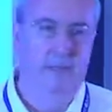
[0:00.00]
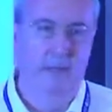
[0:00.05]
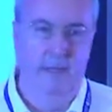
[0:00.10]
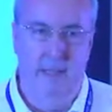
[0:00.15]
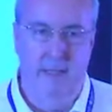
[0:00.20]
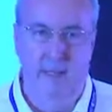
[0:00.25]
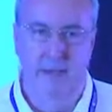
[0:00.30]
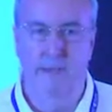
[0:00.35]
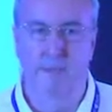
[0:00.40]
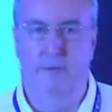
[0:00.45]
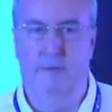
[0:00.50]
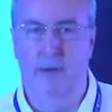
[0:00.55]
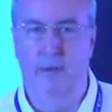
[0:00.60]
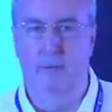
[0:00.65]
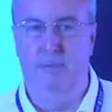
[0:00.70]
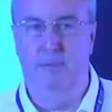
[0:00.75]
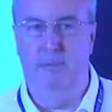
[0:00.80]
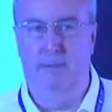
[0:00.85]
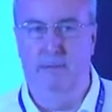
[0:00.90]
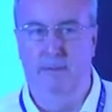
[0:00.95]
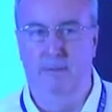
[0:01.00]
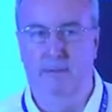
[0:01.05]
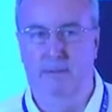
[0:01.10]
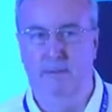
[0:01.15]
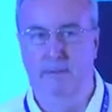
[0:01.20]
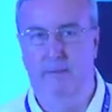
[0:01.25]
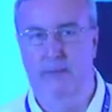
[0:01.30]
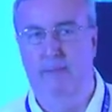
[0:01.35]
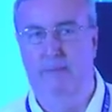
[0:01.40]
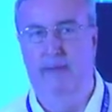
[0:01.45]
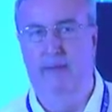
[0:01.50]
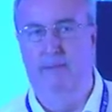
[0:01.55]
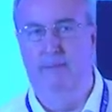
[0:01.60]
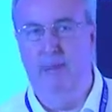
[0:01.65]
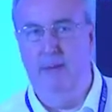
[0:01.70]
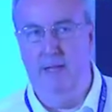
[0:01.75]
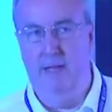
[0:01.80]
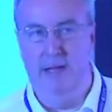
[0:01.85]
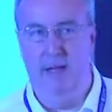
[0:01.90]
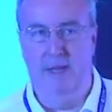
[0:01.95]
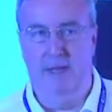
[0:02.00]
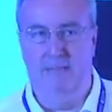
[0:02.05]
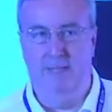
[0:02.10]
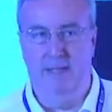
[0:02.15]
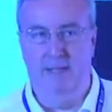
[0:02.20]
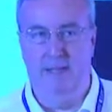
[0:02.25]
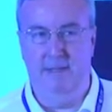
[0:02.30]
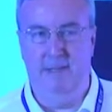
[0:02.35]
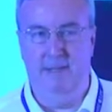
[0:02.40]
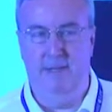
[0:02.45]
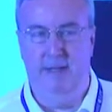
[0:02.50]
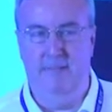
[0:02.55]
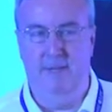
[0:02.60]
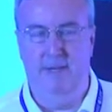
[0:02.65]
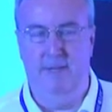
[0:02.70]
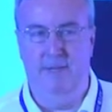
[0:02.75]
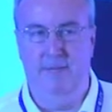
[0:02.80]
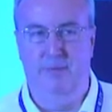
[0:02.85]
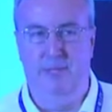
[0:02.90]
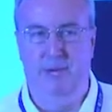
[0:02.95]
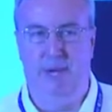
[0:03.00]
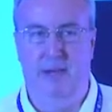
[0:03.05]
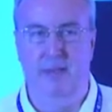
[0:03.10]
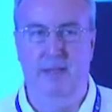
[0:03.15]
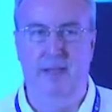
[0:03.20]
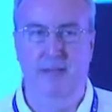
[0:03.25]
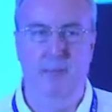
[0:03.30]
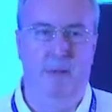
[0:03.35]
3.5% on average for China,